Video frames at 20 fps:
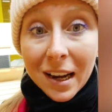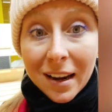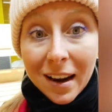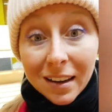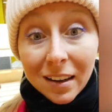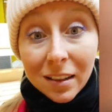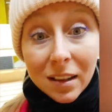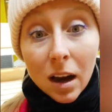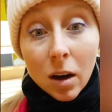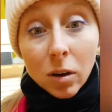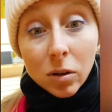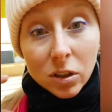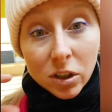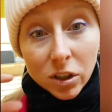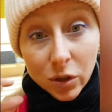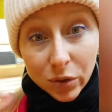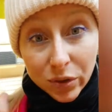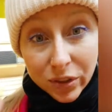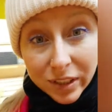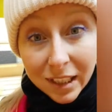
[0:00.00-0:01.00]
are not allowed
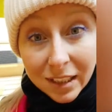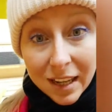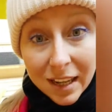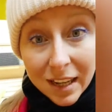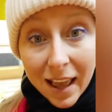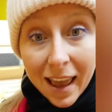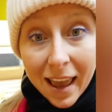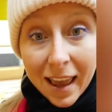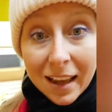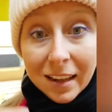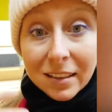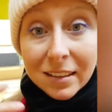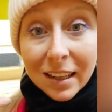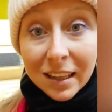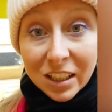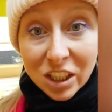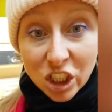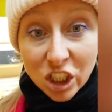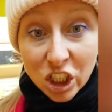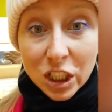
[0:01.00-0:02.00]
to sit and
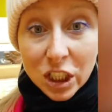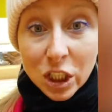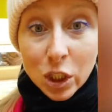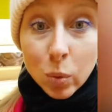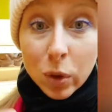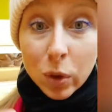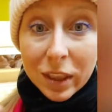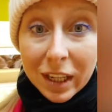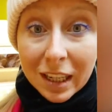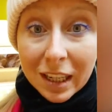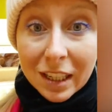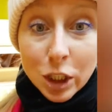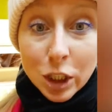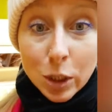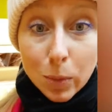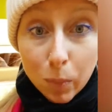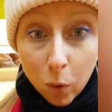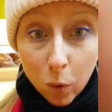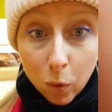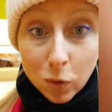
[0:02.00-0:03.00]
digest what they're
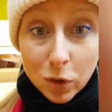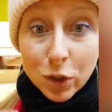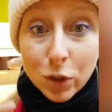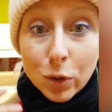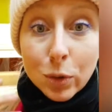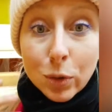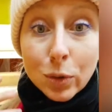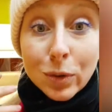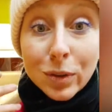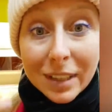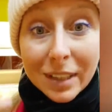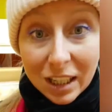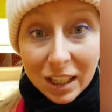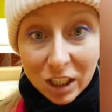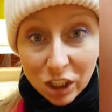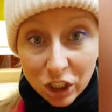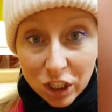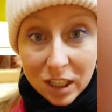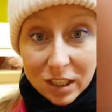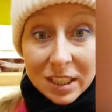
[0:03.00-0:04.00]
supposed to
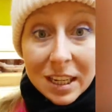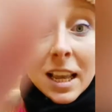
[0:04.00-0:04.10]
digest.